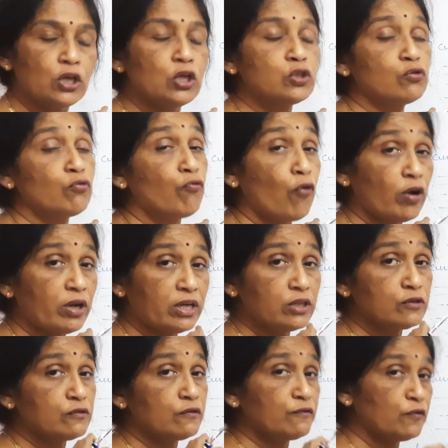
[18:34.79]
So what
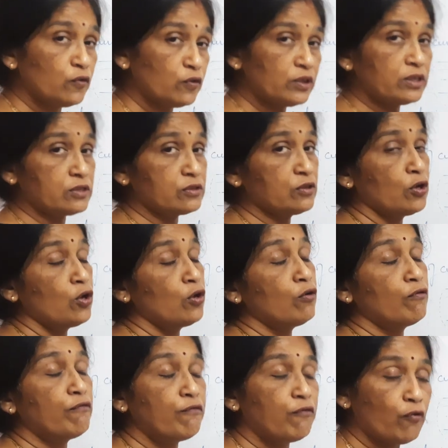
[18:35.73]
is focus?
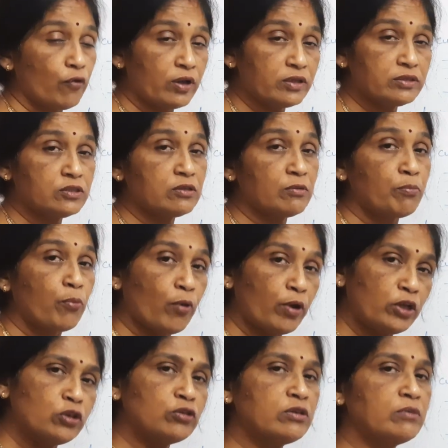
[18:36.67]
Focus is a
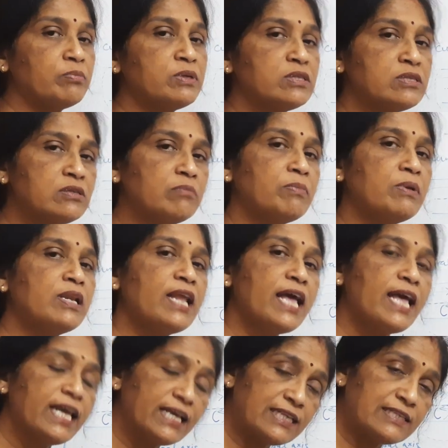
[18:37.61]
point on a principal
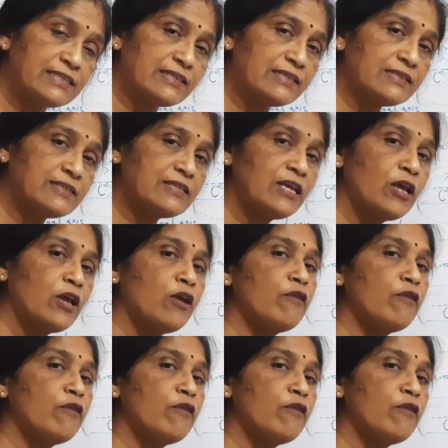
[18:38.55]
axis